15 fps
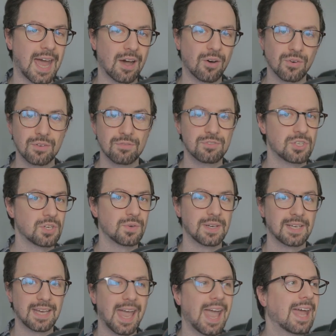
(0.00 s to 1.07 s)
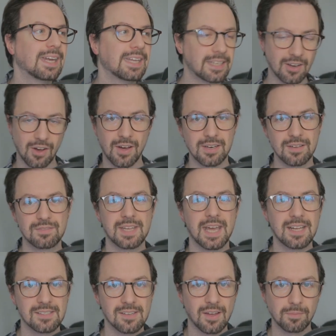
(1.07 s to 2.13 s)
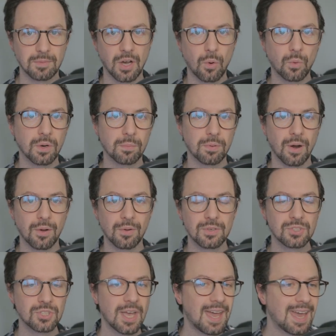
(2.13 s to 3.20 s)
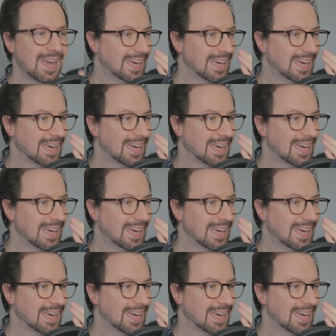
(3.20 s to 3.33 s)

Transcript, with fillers: out of doing any kind of daytime cold approach.